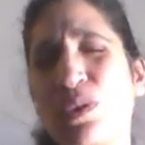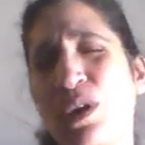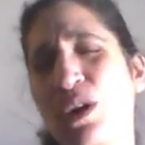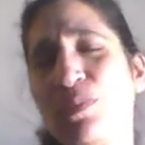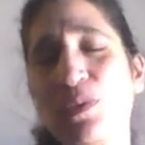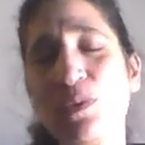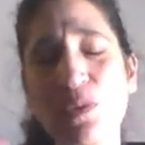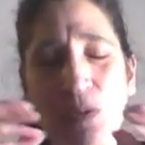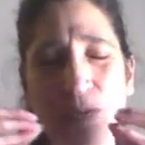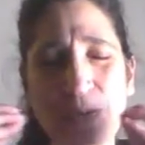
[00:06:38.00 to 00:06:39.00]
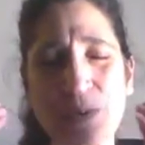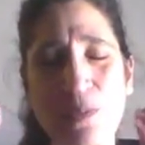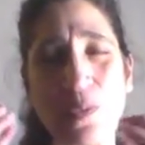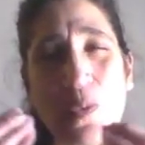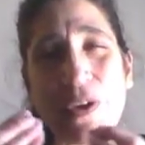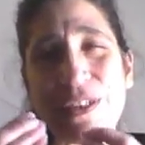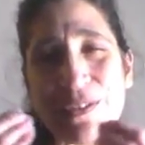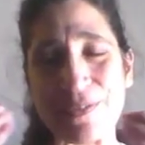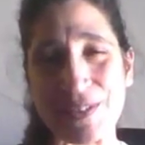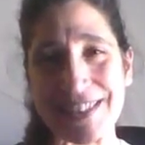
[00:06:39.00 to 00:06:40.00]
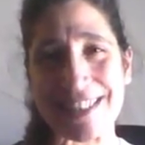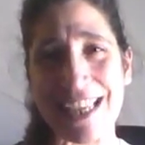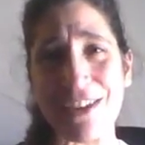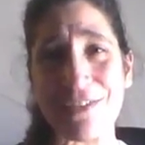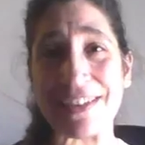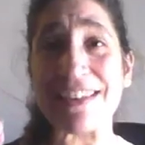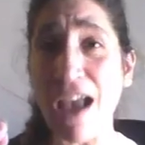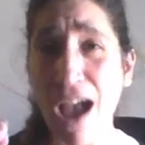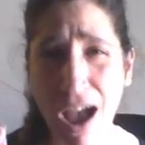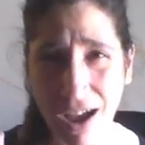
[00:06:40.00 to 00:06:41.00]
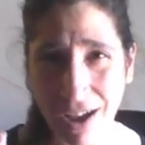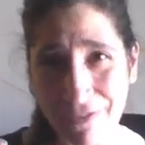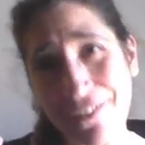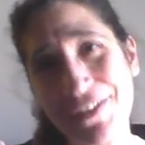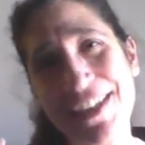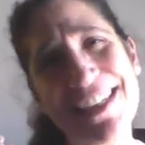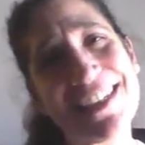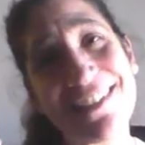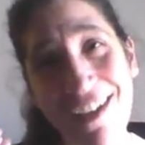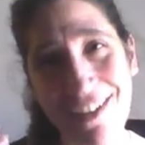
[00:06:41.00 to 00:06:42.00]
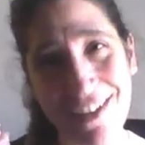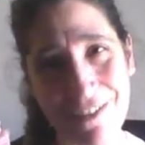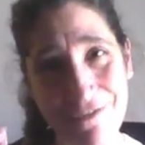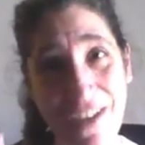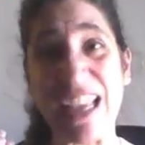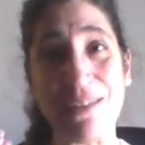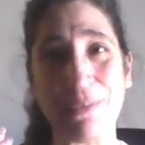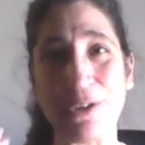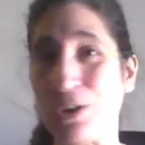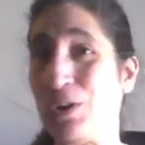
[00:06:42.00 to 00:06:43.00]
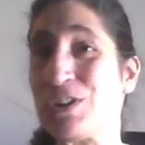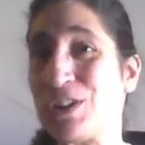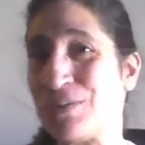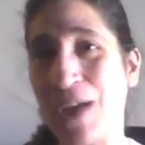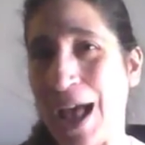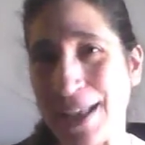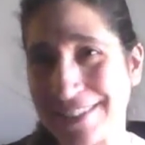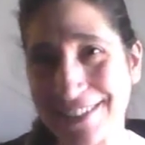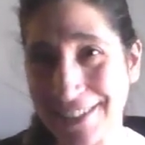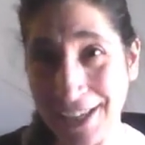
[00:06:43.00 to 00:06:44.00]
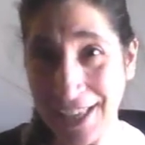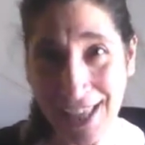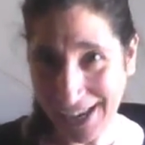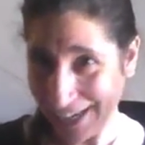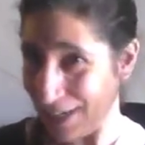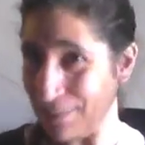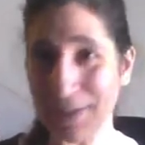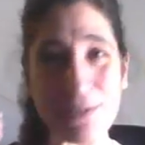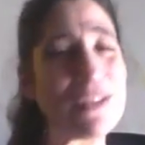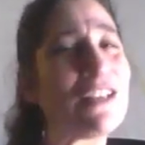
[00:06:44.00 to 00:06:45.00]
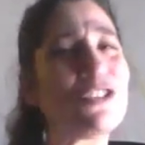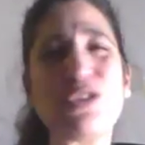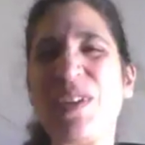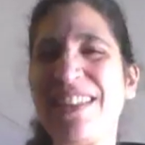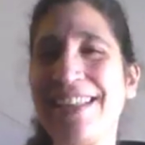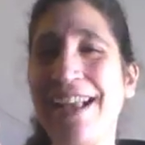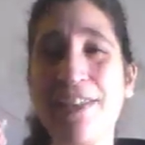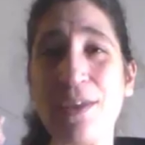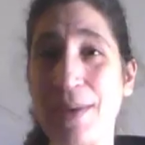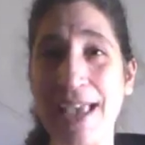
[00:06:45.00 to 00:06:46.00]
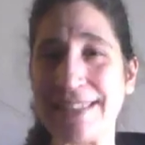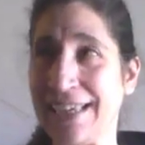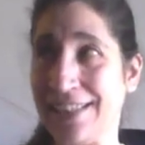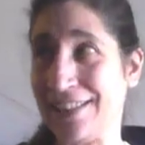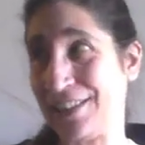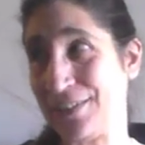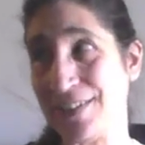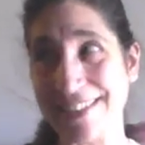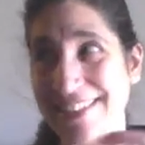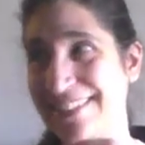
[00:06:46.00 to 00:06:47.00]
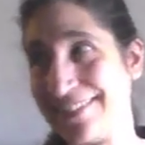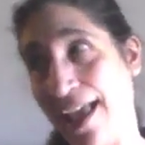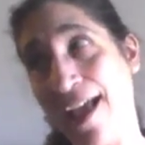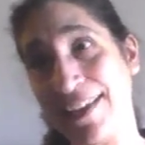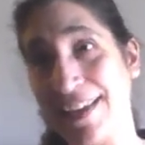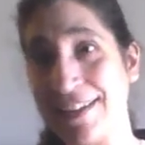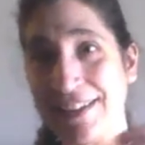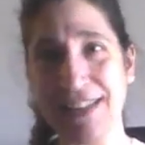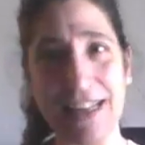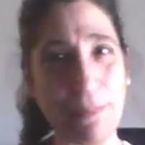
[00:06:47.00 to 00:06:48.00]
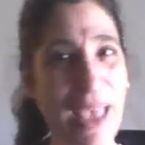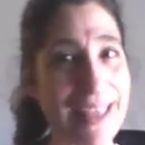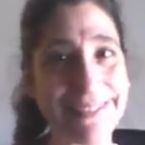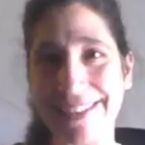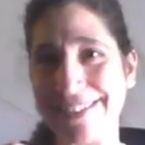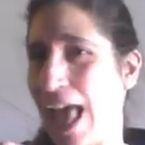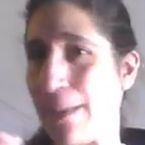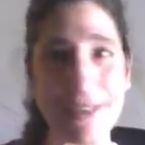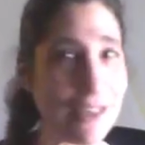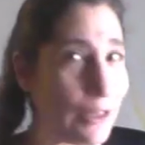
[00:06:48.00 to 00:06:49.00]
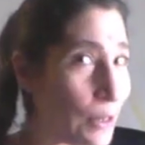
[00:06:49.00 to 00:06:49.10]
The trueness and the realness of existence, okay? The trueness and realness of what the real world is. Ah, you have so much power. Each and every one of you.